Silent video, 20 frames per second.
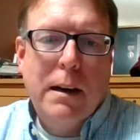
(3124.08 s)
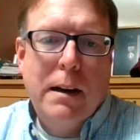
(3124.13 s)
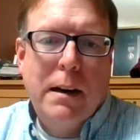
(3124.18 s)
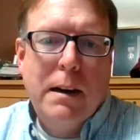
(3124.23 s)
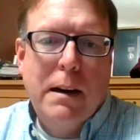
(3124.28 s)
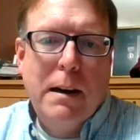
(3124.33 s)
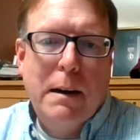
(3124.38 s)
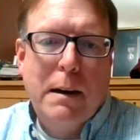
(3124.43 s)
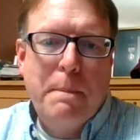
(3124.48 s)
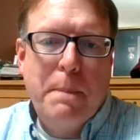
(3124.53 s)

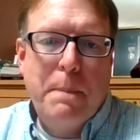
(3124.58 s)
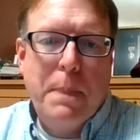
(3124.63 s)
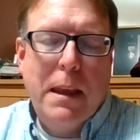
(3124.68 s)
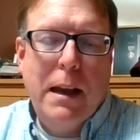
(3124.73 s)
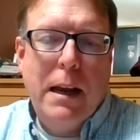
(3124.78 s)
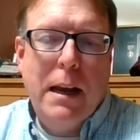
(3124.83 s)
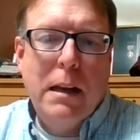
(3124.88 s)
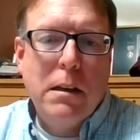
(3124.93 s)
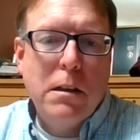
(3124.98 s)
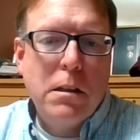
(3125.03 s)
And
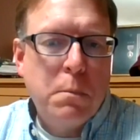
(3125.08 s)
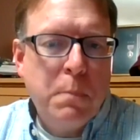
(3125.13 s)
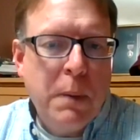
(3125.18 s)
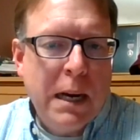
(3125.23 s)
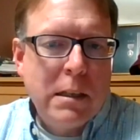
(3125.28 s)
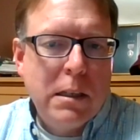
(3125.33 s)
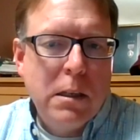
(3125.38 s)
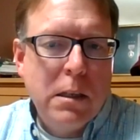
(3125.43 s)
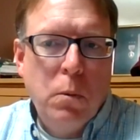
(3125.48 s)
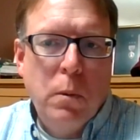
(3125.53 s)

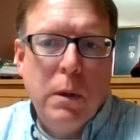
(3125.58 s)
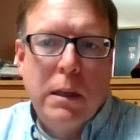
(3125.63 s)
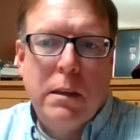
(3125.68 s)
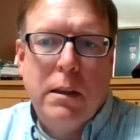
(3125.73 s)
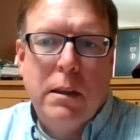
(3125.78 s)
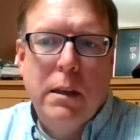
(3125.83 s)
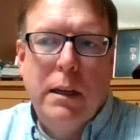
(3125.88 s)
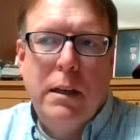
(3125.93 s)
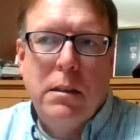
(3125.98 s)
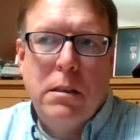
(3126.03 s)
especially
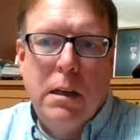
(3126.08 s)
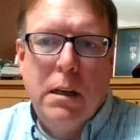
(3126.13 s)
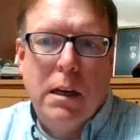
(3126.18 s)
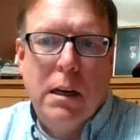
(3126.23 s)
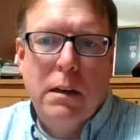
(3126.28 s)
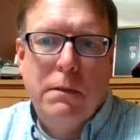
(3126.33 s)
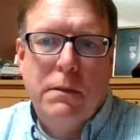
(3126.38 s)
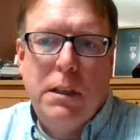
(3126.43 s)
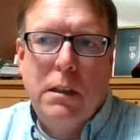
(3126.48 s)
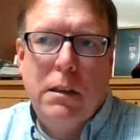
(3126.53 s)
with the
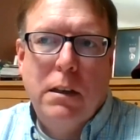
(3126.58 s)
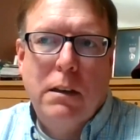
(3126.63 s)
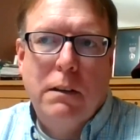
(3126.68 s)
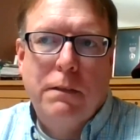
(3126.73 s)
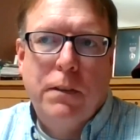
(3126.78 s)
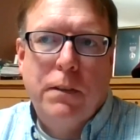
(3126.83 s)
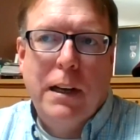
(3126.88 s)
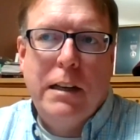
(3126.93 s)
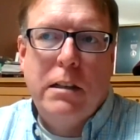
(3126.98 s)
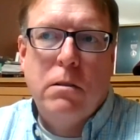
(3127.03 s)
incentives in the
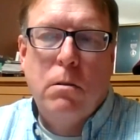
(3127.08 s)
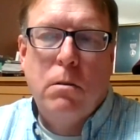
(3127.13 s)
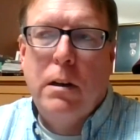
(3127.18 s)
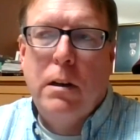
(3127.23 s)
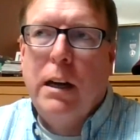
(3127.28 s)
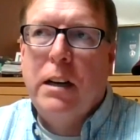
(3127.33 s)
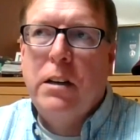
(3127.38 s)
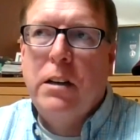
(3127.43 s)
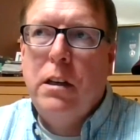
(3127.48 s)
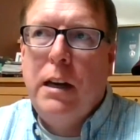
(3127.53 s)
Inflation
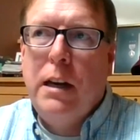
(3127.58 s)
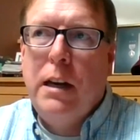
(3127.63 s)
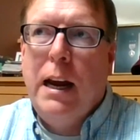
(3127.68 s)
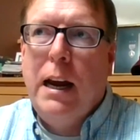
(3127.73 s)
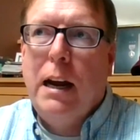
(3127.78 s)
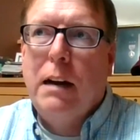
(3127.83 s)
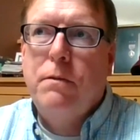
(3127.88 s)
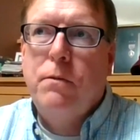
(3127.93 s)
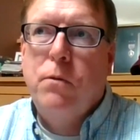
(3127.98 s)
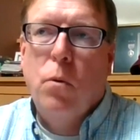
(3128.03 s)
Reduction
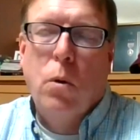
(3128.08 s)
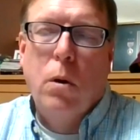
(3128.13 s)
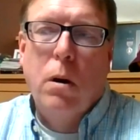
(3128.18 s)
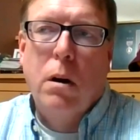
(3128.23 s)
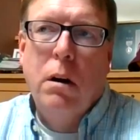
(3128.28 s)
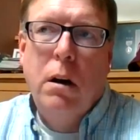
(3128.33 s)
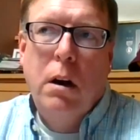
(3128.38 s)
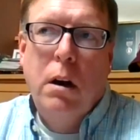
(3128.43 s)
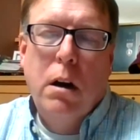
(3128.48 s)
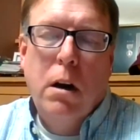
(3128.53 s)
Act
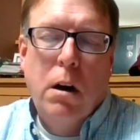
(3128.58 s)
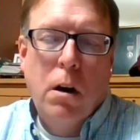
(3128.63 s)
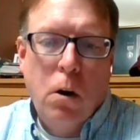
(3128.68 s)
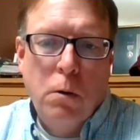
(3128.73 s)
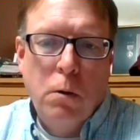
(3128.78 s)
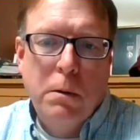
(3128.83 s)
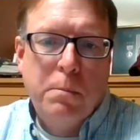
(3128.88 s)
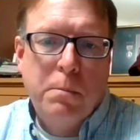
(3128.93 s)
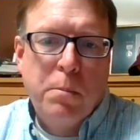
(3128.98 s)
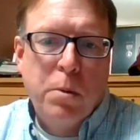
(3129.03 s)
for
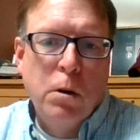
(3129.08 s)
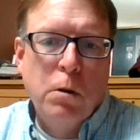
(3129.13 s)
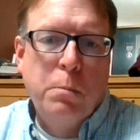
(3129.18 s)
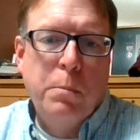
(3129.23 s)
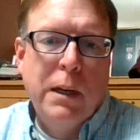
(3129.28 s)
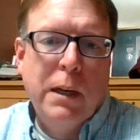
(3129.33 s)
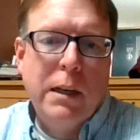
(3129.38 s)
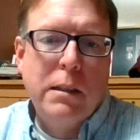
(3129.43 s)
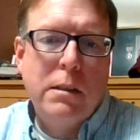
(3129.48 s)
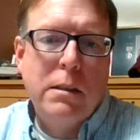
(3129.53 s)
home
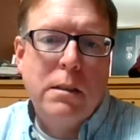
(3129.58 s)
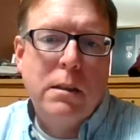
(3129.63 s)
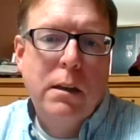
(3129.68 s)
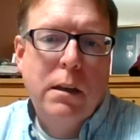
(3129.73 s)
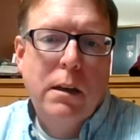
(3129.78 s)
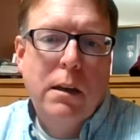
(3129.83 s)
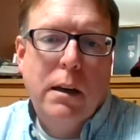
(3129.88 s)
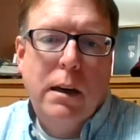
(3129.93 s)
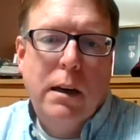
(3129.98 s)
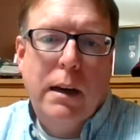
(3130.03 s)
improvements
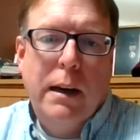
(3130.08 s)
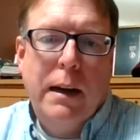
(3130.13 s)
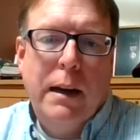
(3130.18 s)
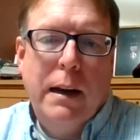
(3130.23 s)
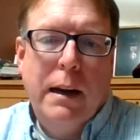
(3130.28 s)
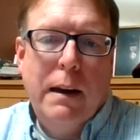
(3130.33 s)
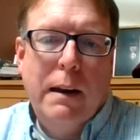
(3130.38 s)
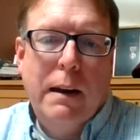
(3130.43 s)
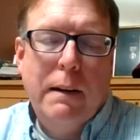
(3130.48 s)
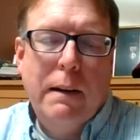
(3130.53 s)

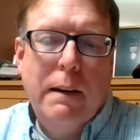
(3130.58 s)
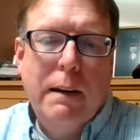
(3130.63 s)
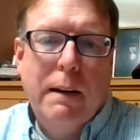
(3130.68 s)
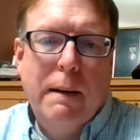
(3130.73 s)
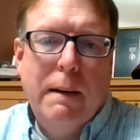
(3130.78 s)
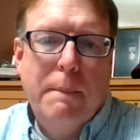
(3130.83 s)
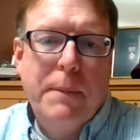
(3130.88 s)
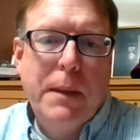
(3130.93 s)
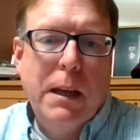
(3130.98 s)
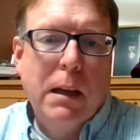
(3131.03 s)
and
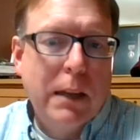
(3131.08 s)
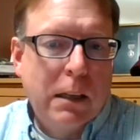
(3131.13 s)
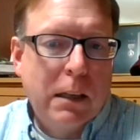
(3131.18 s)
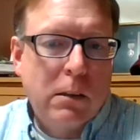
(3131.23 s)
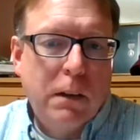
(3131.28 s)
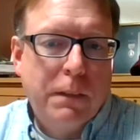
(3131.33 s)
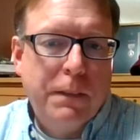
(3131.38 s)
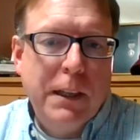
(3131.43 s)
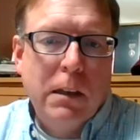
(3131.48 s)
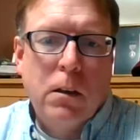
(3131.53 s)

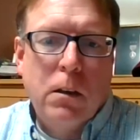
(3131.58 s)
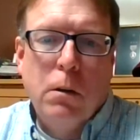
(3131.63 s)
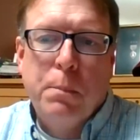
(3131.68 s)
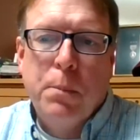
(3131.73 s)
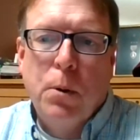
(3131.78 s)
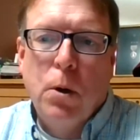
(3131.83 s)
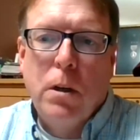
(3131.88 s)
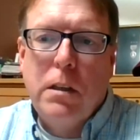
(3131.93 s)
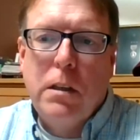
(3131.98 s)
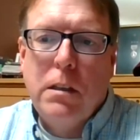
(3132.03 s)
electric vehicle
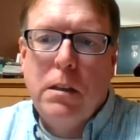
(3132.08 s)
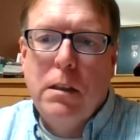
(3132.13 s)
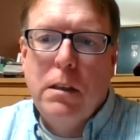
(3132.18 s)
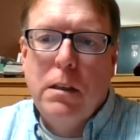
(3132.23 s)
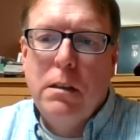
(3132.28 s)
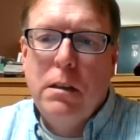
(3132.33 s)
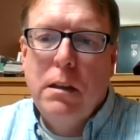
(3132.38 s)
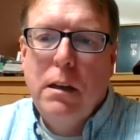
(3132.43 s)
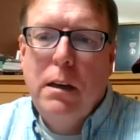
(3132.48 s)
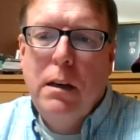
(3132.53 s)

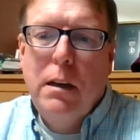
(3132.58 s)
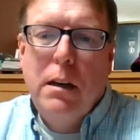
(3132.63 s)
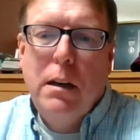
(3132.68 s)
purchases,